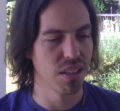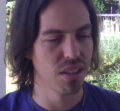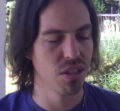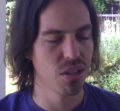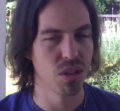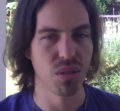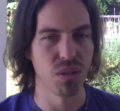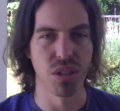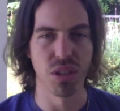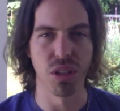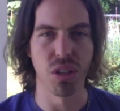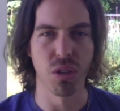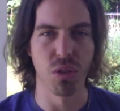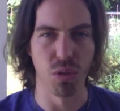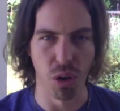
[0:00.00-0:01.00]
the
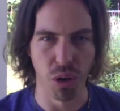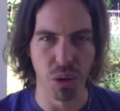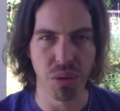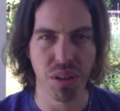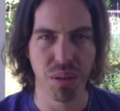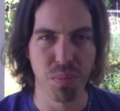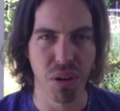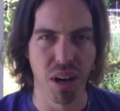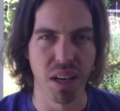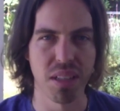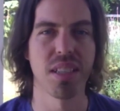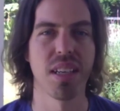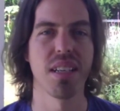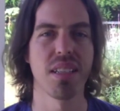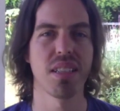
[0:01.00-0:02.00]
growth
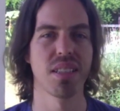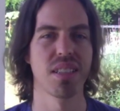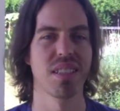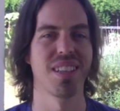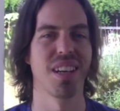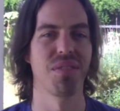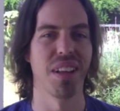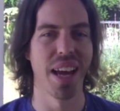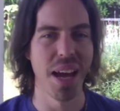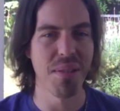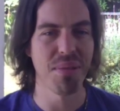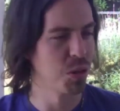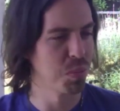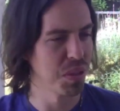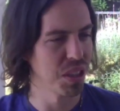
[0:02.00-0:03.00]
process of
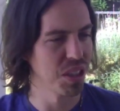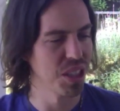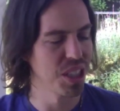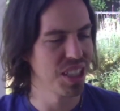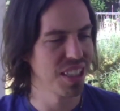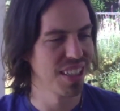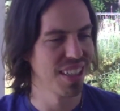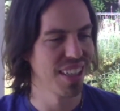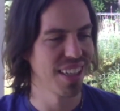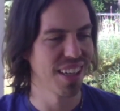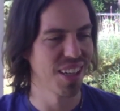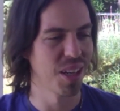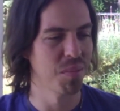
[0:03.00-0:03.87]
life, of your spirit.